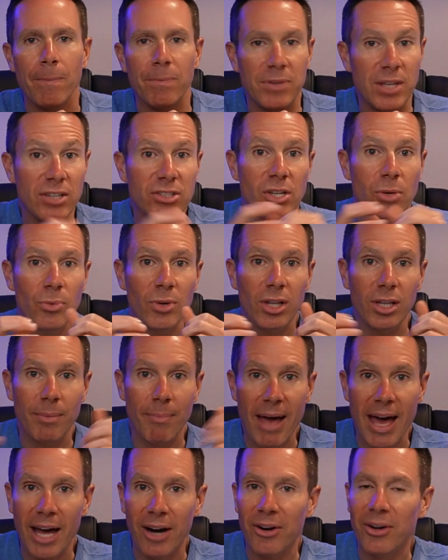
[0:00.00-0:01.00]
Does it really
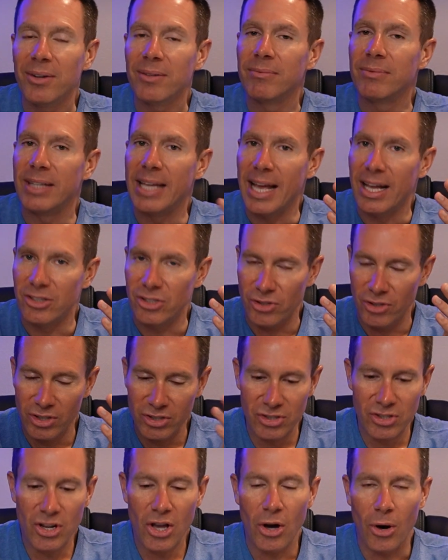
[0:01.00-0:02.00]
matter? The answer
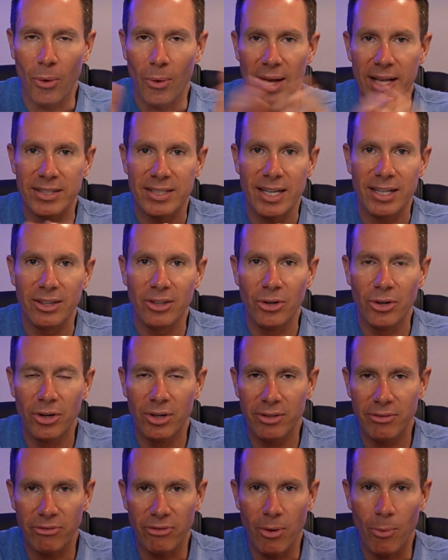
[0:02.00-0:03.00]
is no. As I
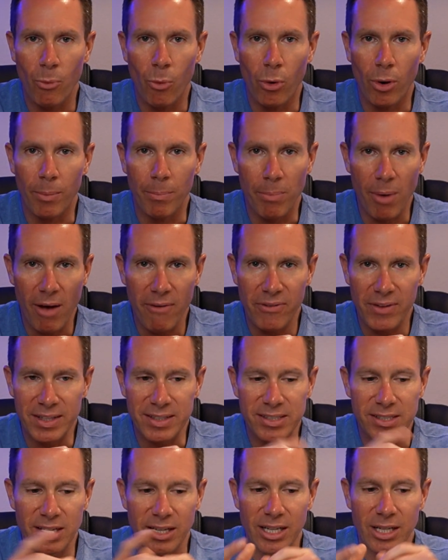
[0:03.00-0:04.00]
learned from Warren Buffett
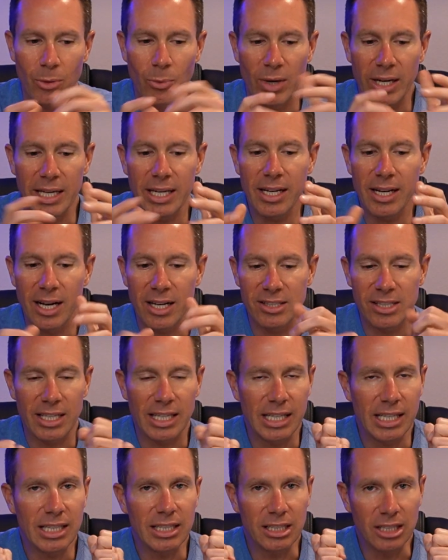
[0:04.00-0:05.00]
studying what he does,
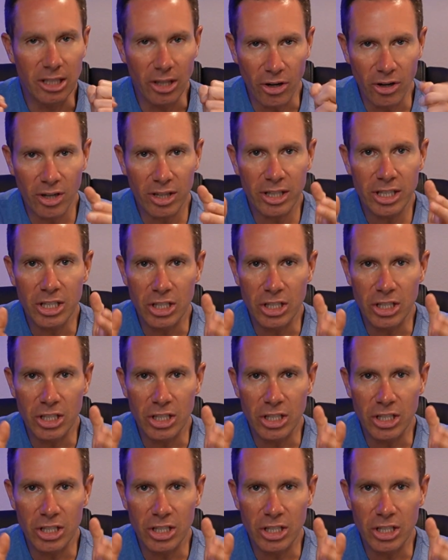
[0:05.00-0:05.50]
he literally